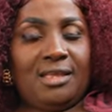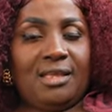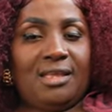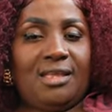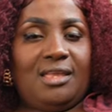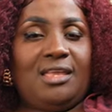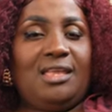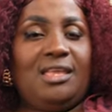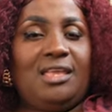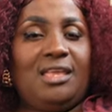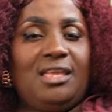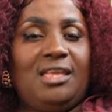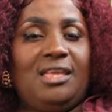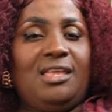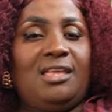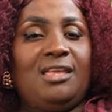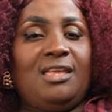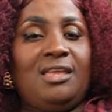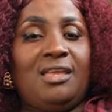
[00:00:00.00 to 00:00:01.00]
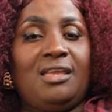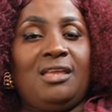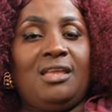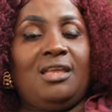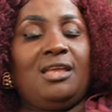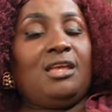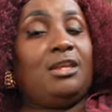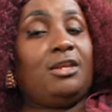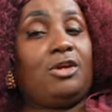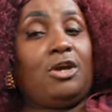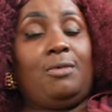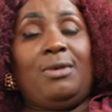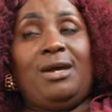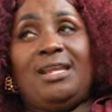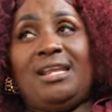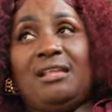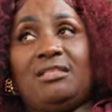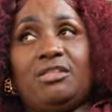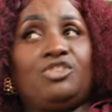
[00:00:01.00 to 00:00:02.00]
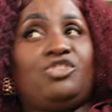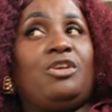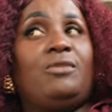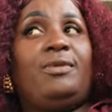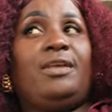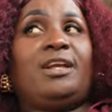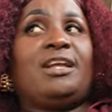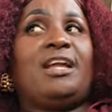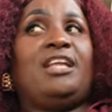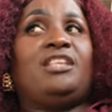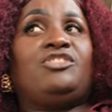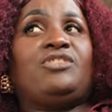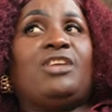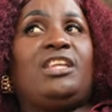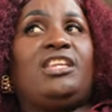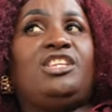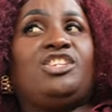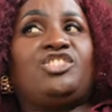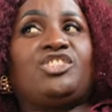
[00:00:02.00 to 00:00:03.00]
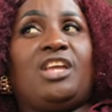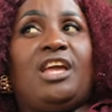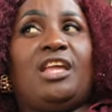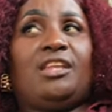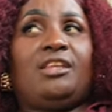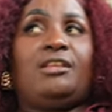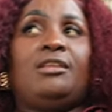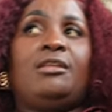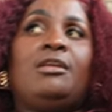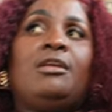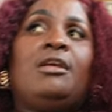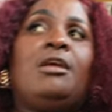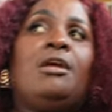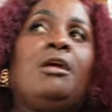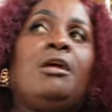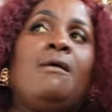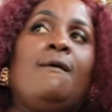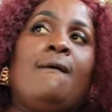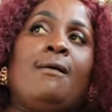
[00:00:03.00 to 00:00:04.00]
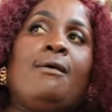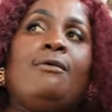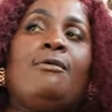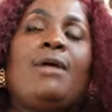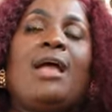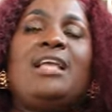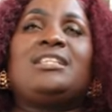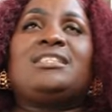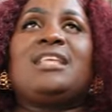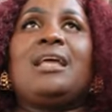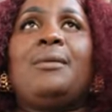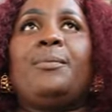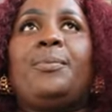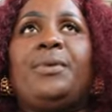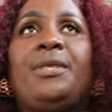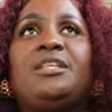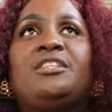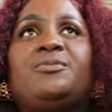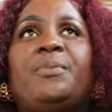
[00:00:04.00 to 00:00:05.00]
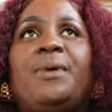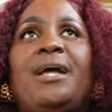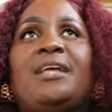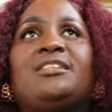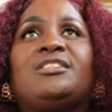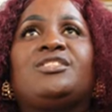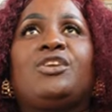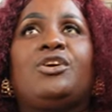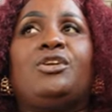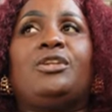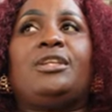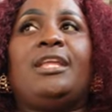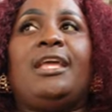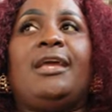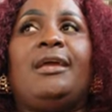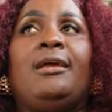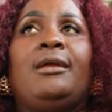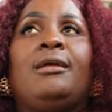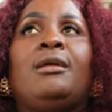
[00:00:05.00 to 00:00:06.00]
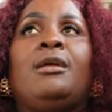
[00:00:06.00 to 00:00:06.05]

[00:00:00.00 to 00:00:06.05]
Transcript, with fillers: Eh? No man, that's a Jamaican tradition. Rice and peas on Sunday.